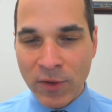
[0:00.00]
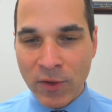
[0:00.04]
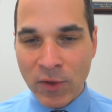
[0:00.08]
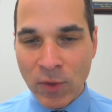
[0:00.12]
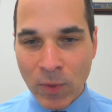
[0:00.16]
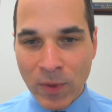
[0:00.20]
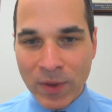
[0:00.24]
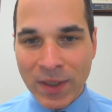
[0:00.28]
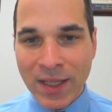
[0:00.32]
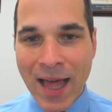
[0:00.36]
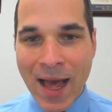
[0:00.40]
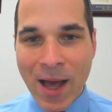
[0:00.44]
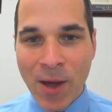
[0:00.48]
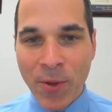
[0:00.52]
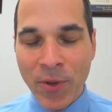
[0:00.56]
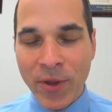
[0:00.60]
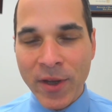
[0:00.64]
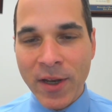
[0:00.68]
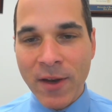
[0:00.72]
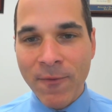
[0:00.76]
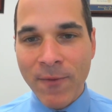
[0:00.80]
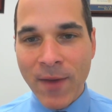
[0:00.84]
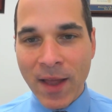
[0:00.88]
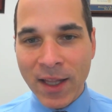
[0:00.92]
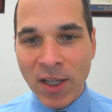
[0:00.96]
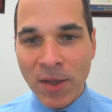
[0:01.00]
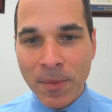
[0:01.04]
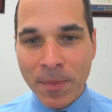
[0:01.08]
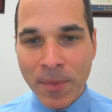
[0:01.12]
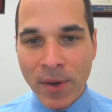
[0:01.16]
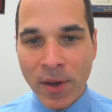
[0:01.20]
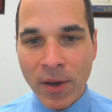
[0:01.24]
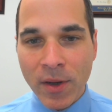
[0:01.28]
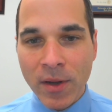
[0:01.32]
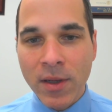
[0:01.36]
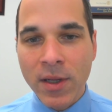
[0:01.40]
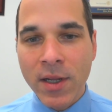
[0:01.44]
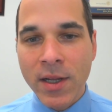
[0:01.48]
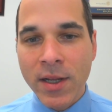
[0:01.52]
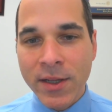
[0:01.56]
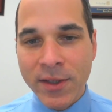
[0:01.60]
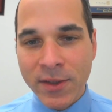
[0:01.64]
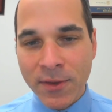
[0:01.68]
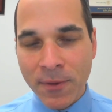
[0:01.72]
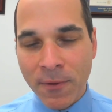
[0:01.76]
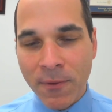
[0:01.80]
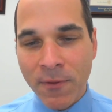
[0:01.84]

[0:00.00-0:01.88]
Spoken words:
to allow the developer to